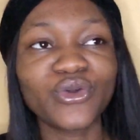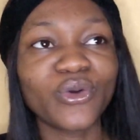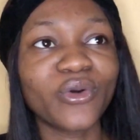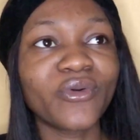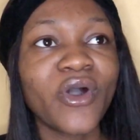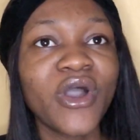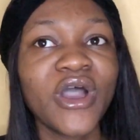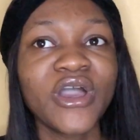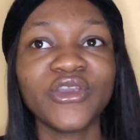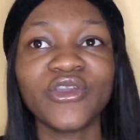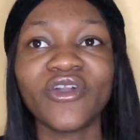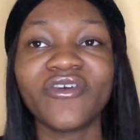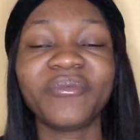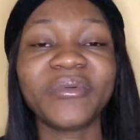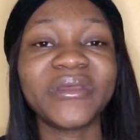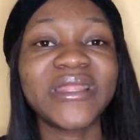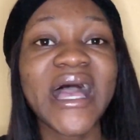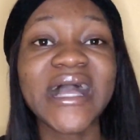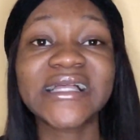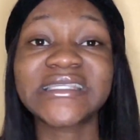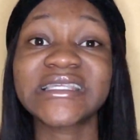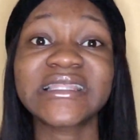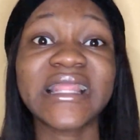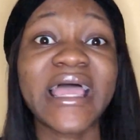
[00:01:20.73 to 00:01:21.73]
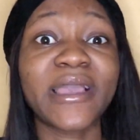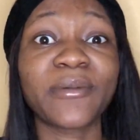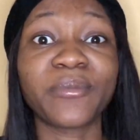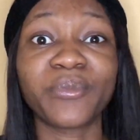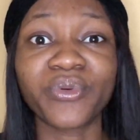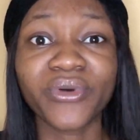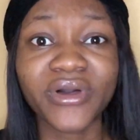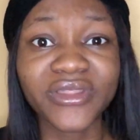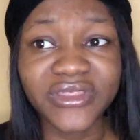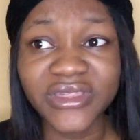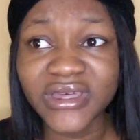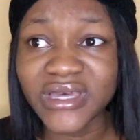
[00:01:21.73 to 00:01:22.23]
or you've been acting like
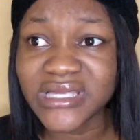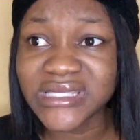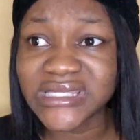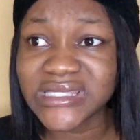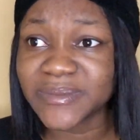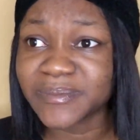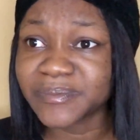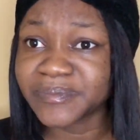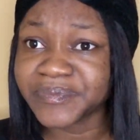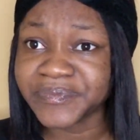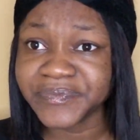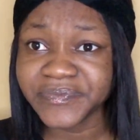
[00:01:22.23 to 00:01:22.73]
brothers,